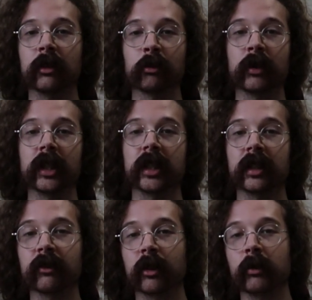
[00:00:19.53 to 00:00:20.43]

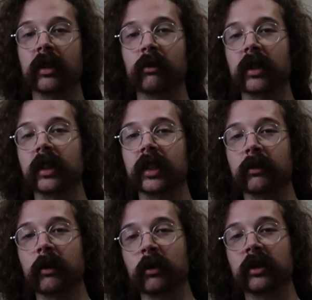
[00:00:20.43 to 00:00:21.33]
reeling from it, wearing
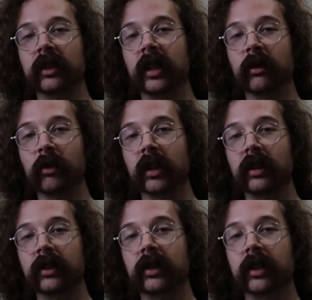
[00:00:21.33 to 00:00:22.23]
like my most
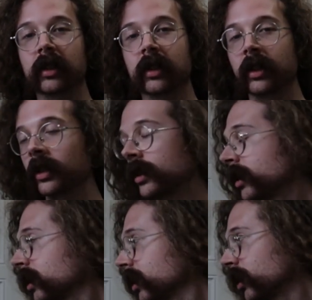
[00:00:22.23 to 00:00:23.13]
lightweight,
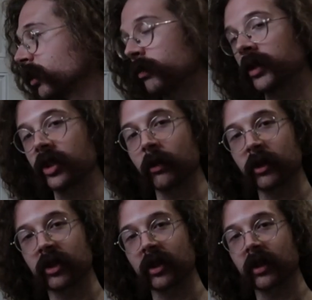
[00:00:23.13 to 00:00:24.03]
you know,
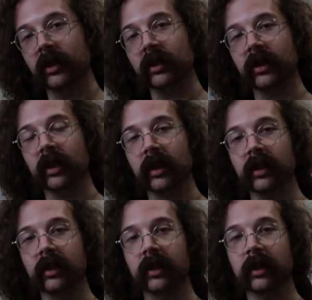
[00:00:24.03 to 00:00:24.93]
pajama shirt,
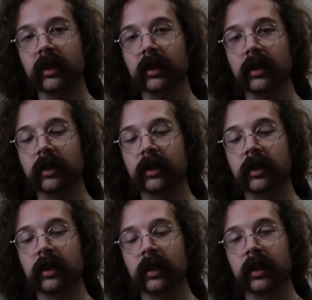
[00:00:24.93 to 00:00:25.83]
and
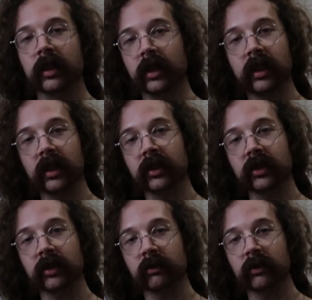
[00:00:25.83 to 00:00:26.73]
eating
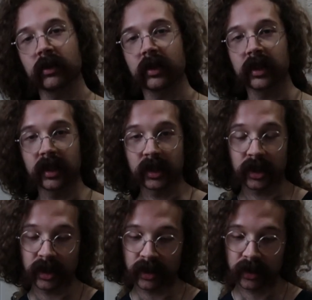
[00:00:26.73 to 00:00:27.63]
some
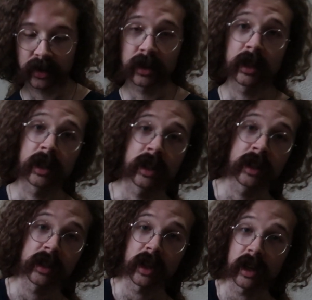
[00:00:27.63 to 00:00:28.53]
delicious
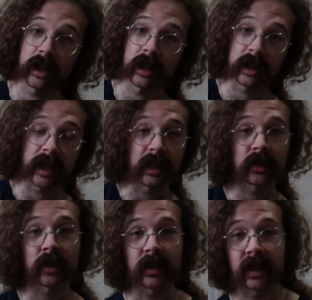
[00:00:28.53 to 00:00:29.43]

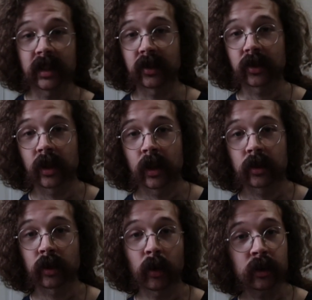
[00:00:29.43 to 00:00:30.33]
canned sardines.
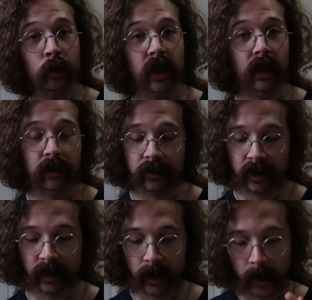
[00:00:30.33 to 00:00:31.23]
So what do we have
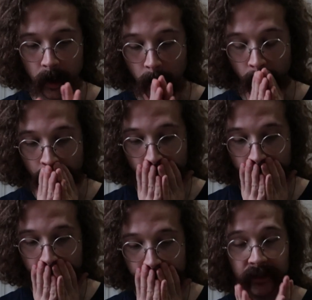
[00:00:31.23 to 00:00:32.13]
today?
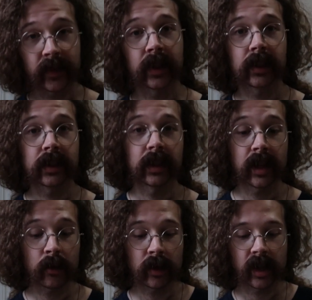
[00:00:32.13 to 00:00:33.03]

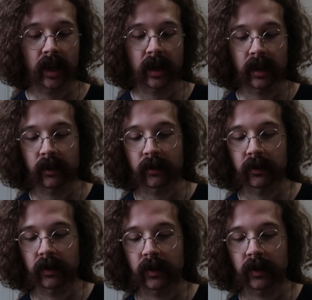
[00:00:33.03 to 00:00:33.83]
Today we have